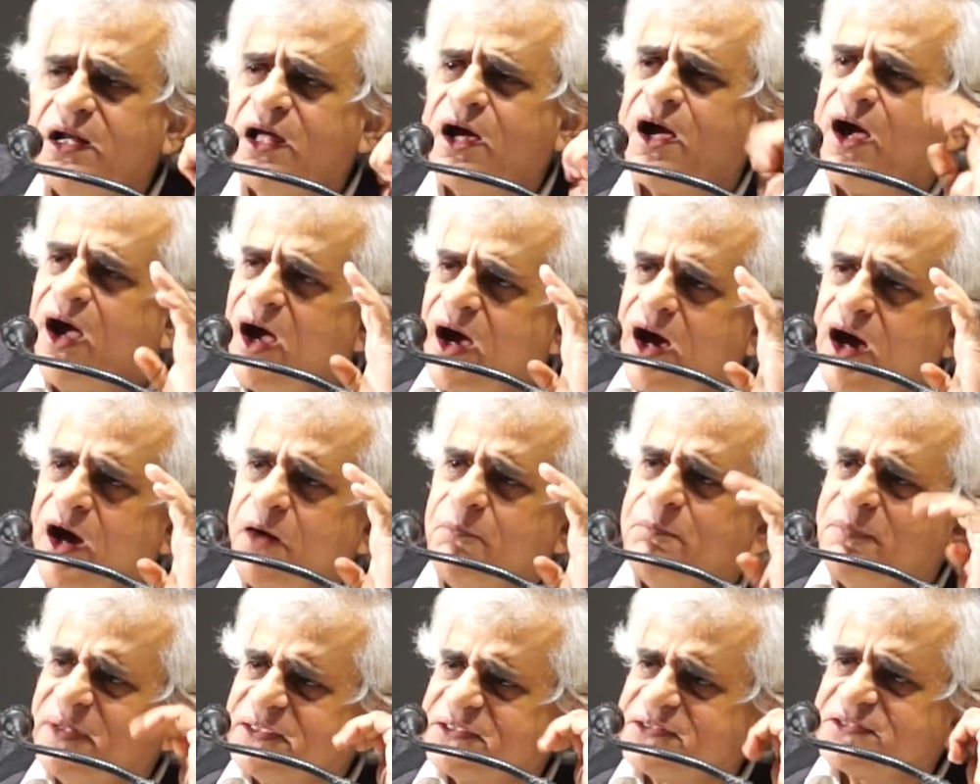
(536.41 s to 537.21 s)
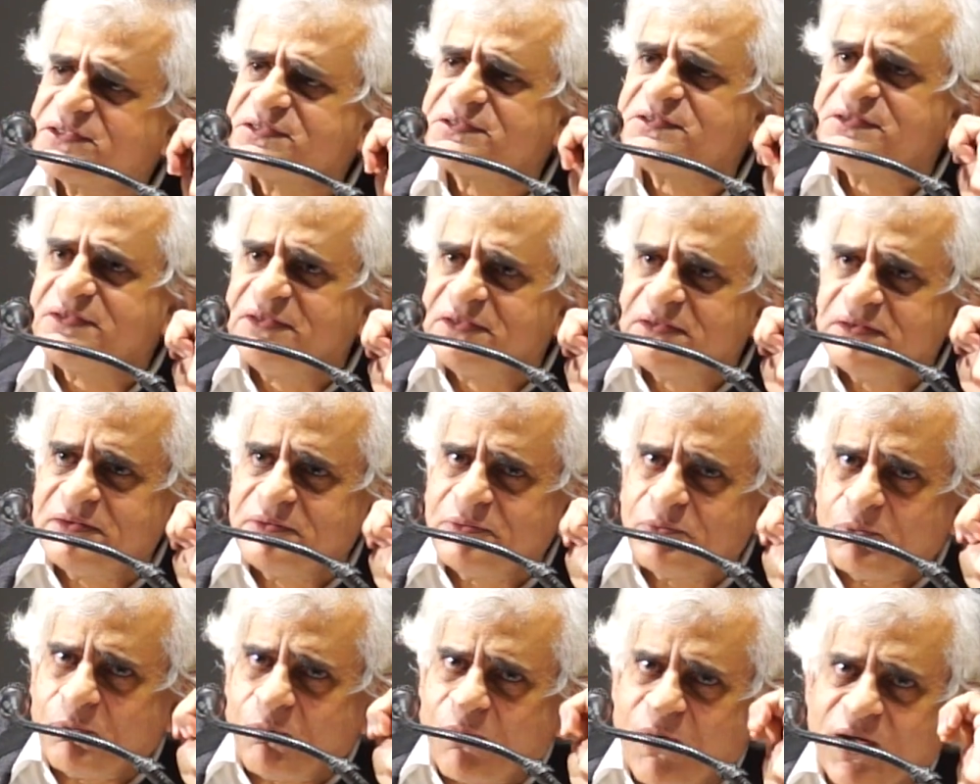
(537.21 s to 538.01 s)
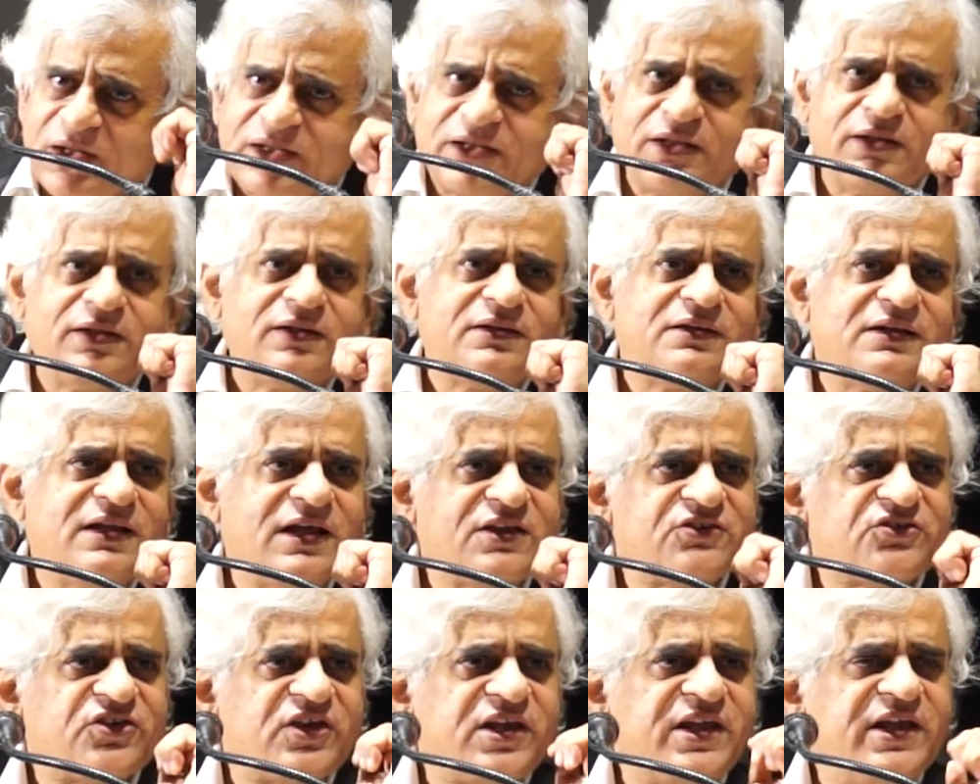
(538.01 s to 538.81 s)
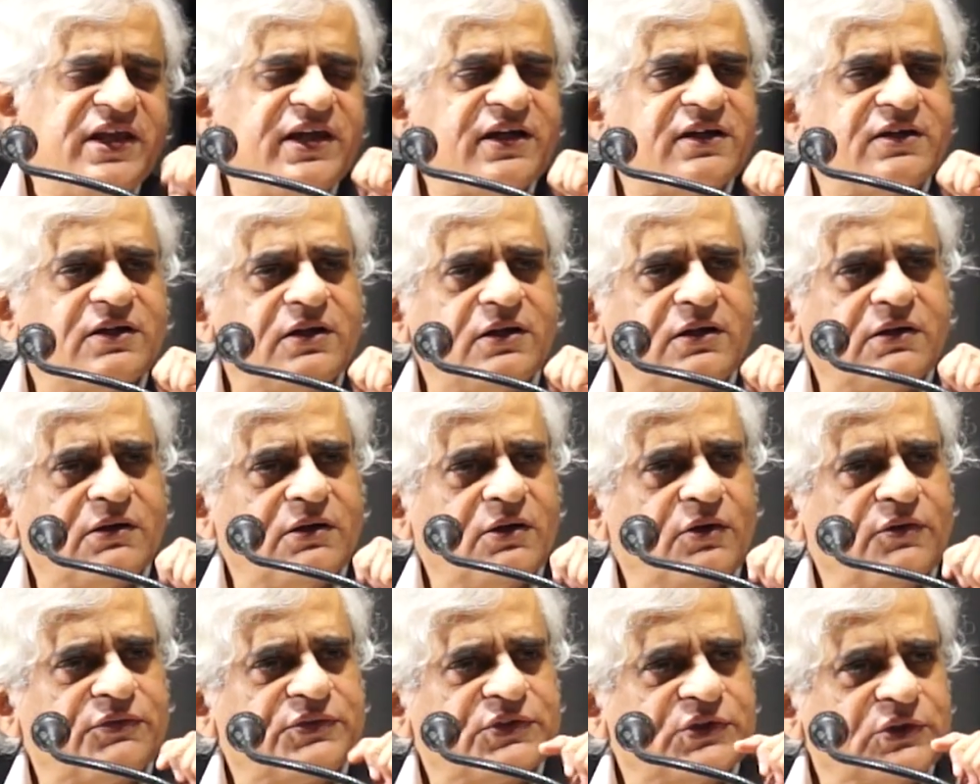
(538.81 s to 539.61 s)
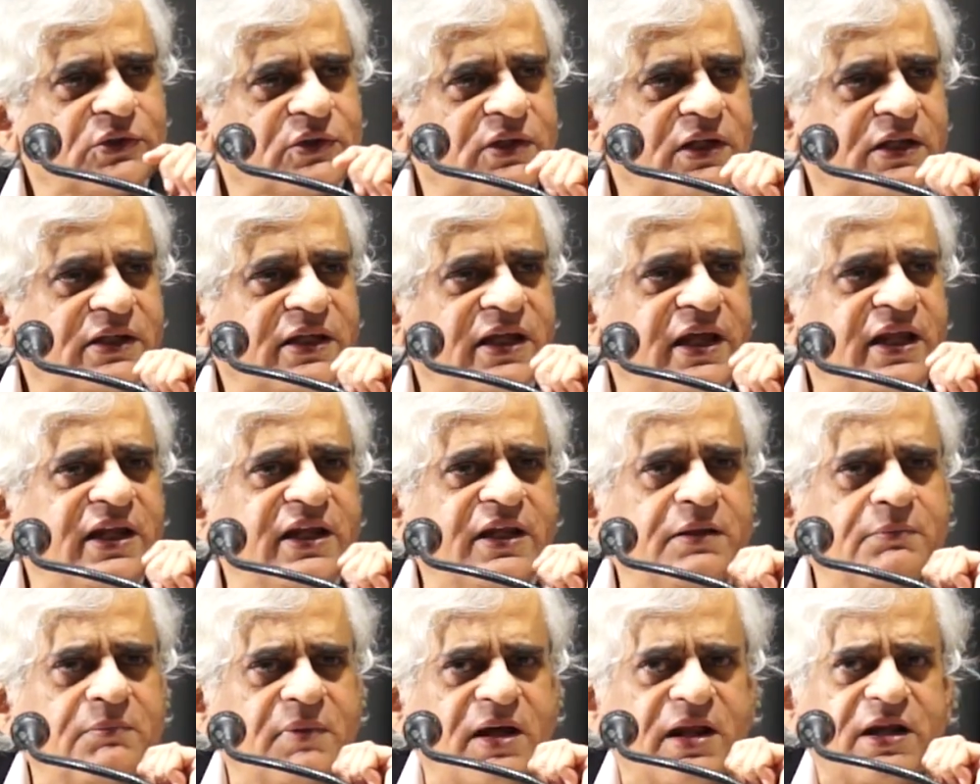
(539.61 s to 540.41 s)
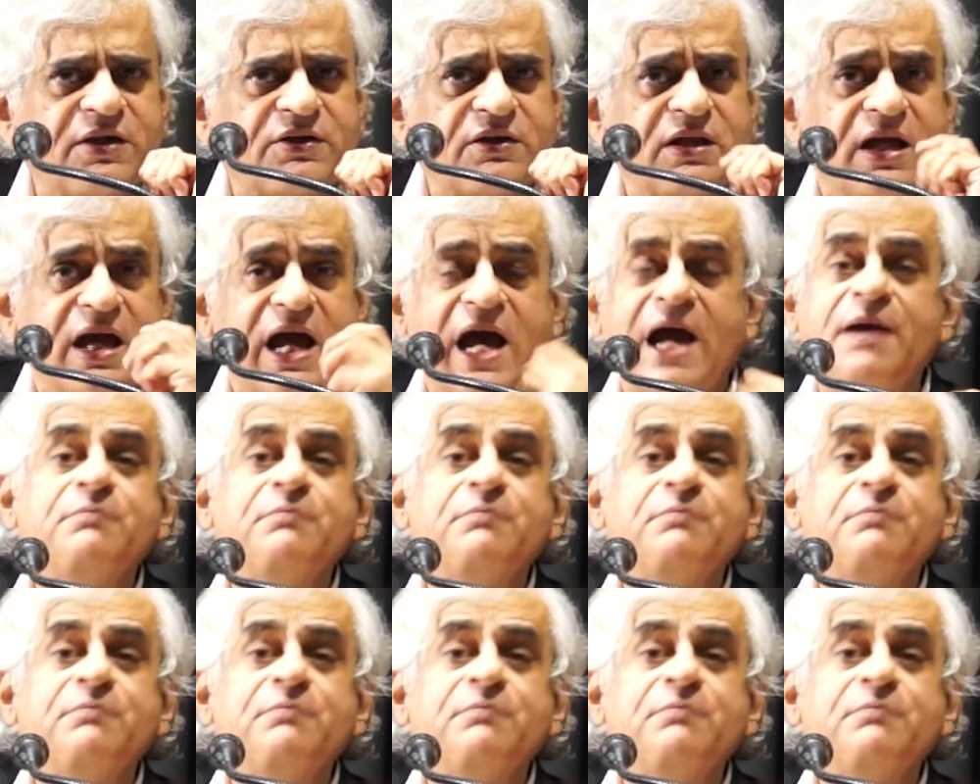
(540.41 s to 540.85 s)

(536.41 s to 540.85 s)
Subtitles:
Now, how much water does an acre of sugarcane in Maharashtra?